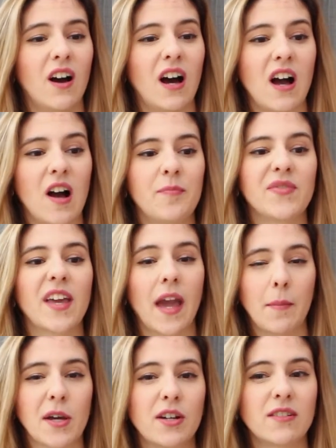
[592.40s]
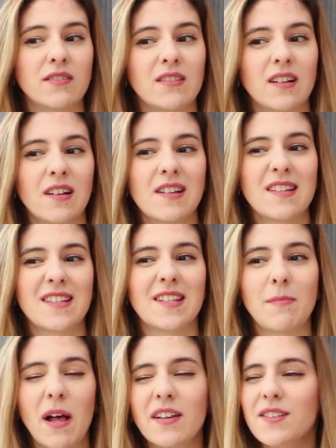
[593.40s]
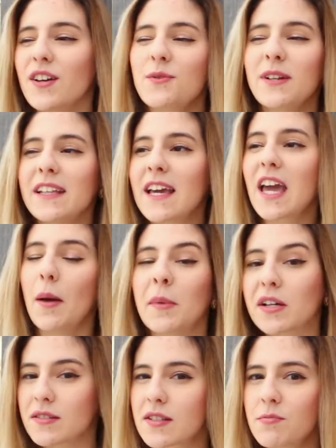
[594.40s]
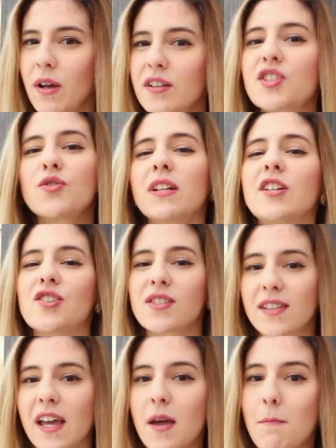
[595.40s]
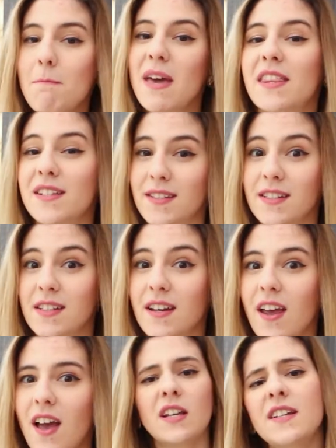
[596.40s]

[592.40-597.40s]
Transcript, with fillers: um, chemical smell it's not really a chemical smell it's really just like medicine